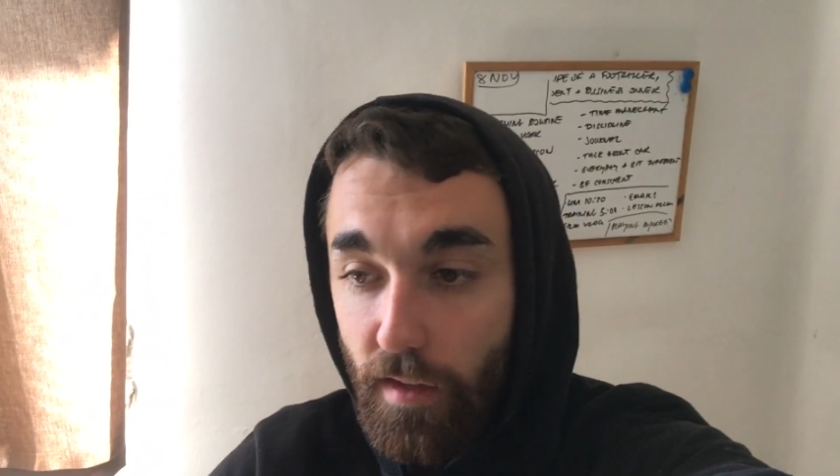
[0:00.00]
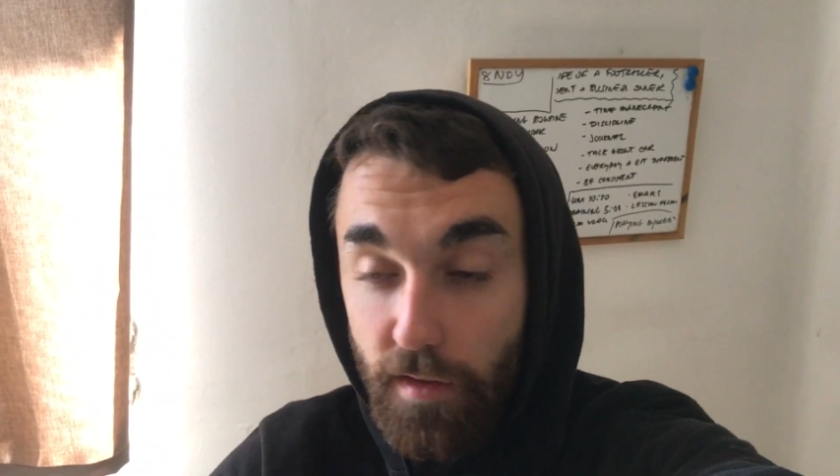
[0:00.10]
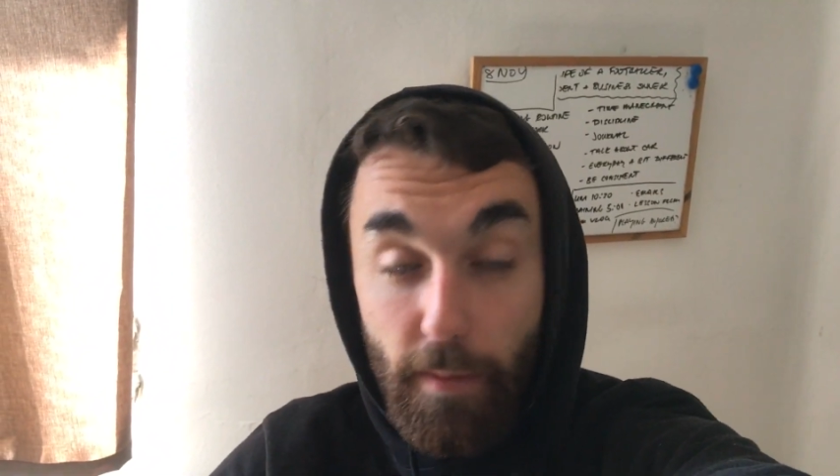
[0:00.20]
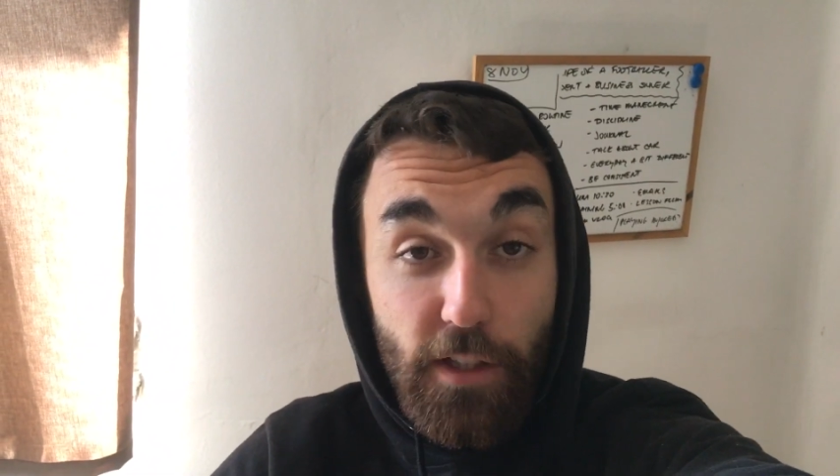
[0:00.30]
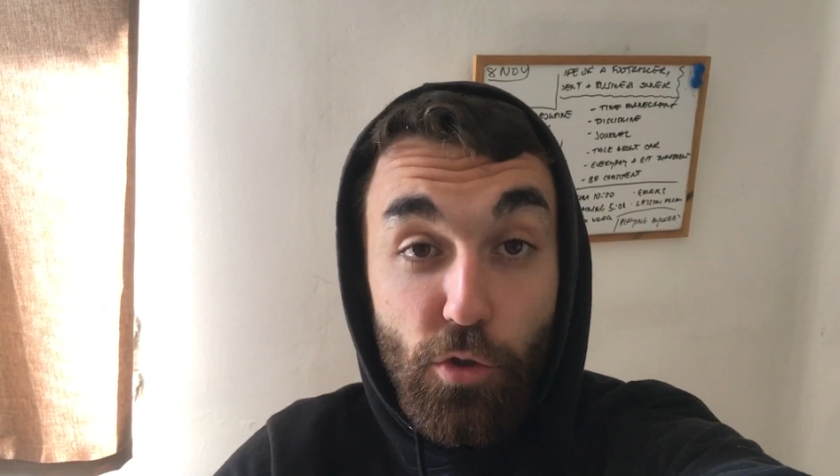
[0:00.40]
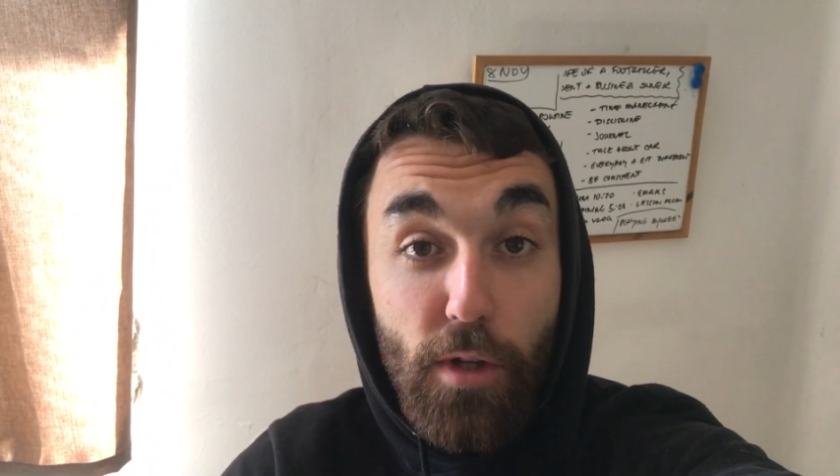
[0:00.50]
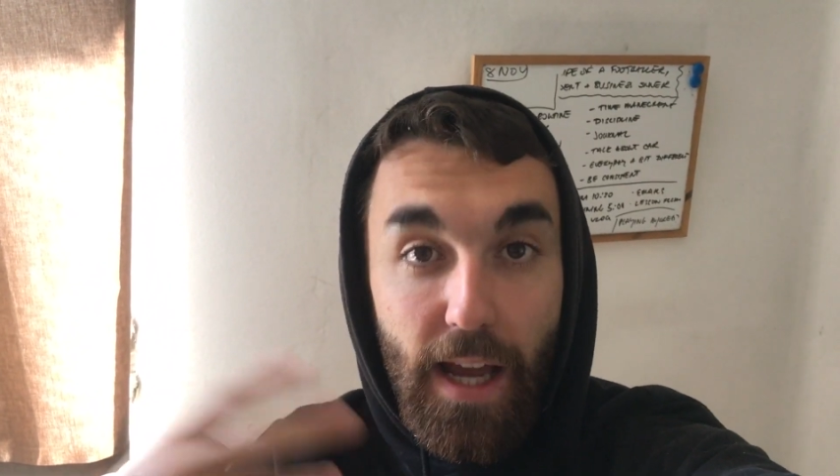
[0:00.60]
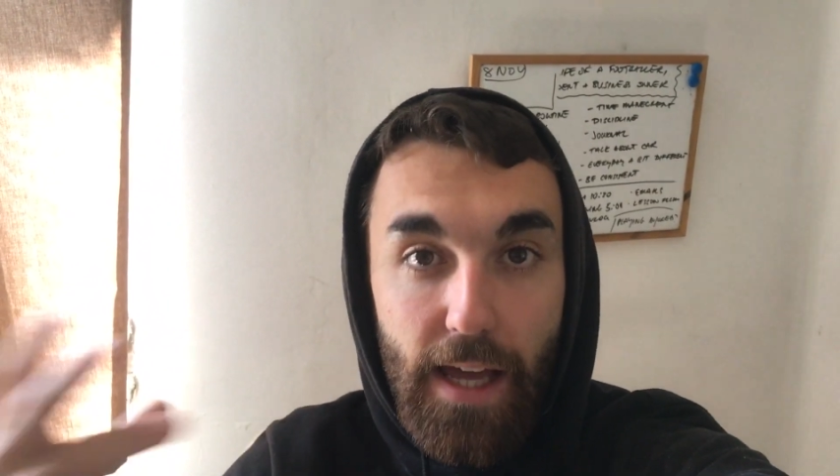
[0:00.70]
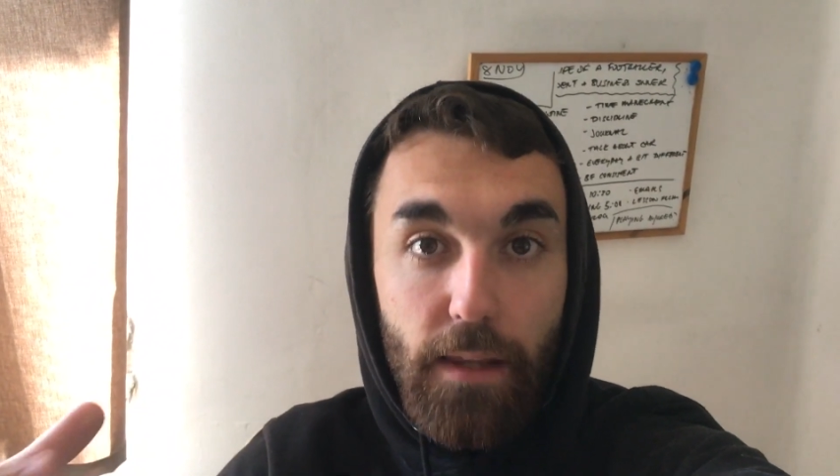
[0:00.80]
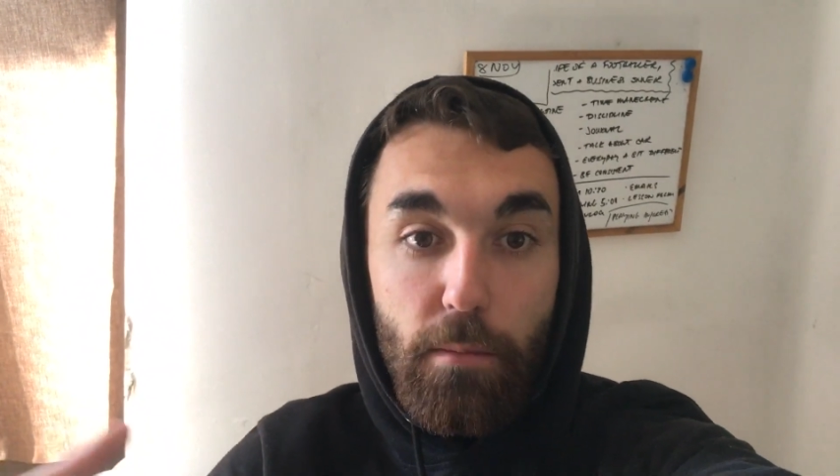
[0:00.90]
to make sure you
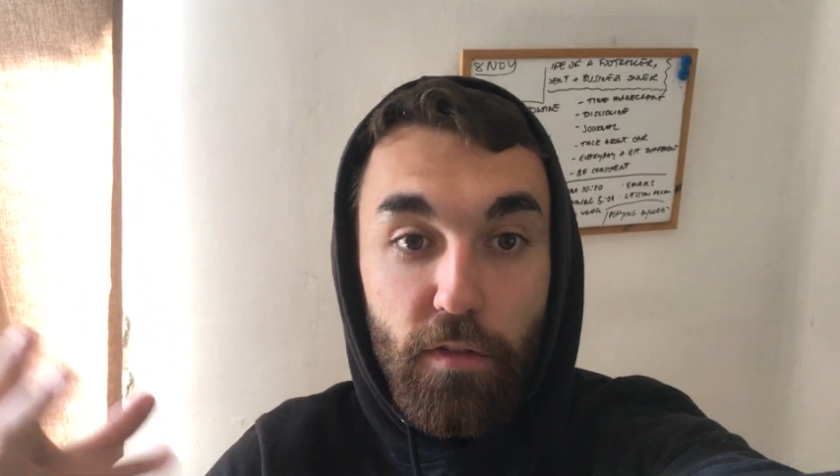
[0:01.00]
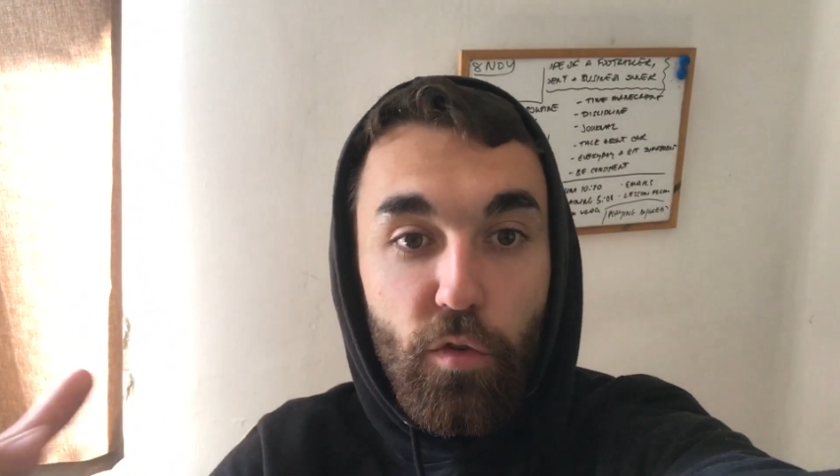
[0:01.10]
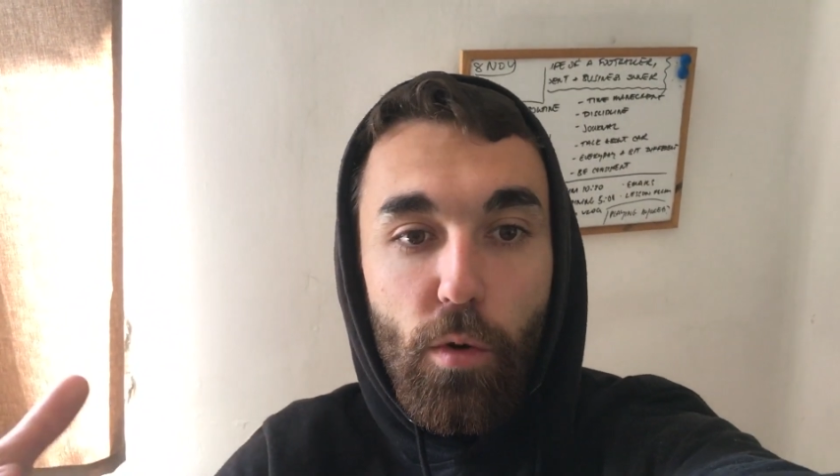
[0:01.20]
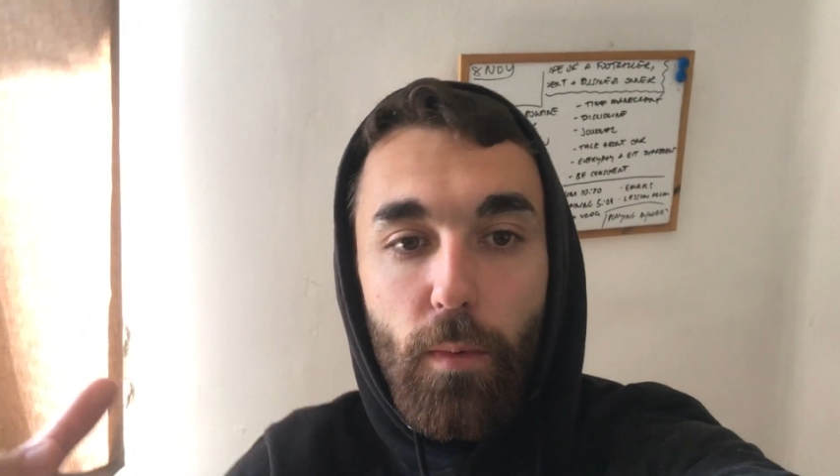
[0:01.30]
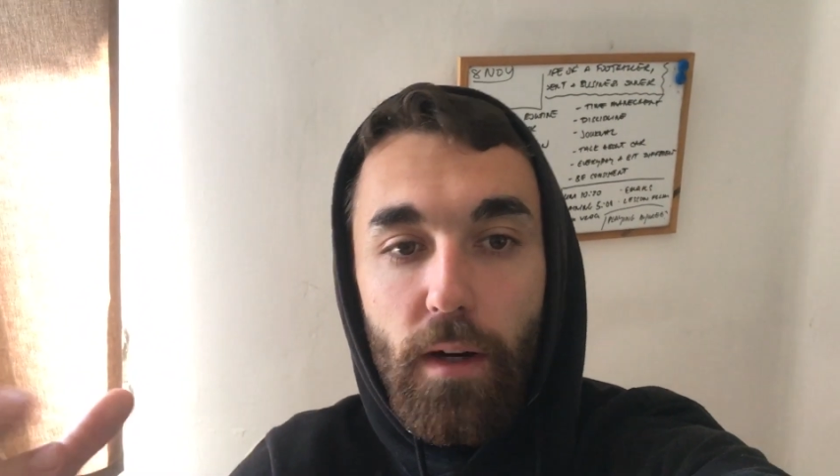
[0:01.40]
can perform